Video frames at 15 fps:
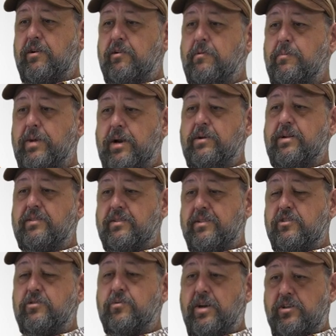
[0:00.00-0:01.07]
model about its
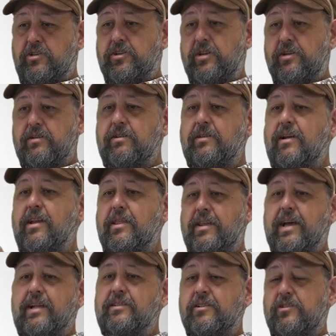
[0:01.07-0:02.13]
situation, and
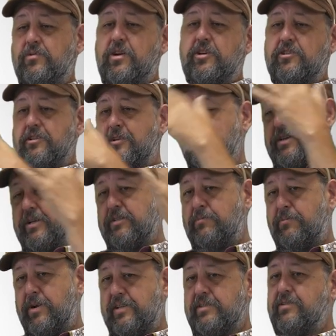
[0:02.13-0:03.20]
that situation can be
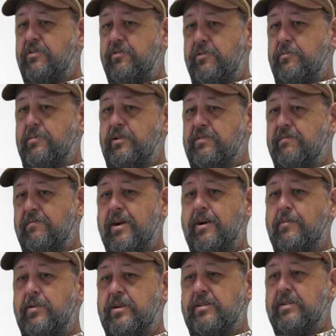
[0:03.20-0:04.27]
expressed through the built
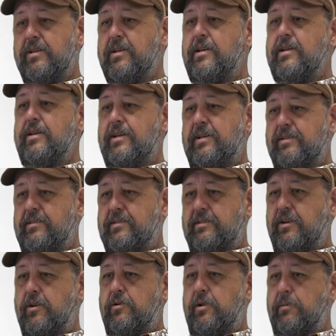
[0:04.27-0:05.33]
environment is,
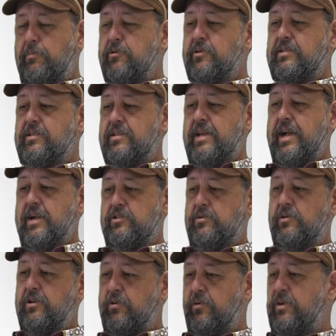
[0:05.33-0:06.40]
you know, it puts the
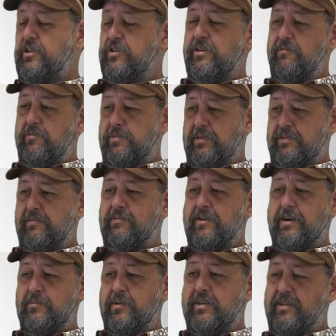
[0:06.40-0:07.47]
actual accretion of the built
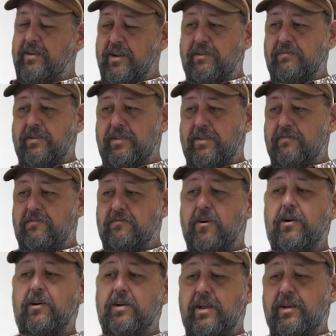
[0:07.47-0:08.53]
environment kind of at the
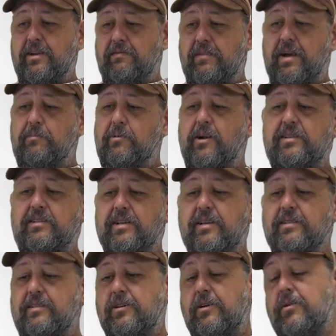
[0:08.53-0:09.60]
far end of that
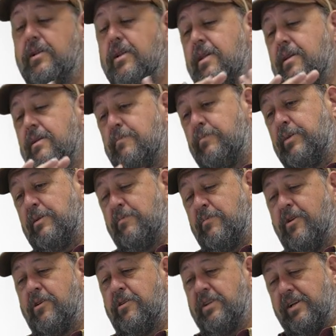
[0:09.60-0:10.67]
process. So B I M
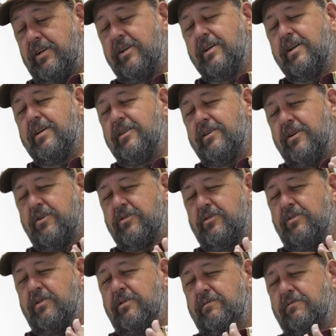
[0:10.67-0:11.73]
already, you know,
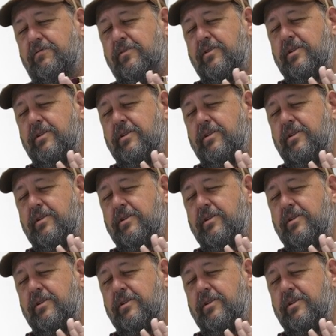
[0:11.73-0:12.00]
sort of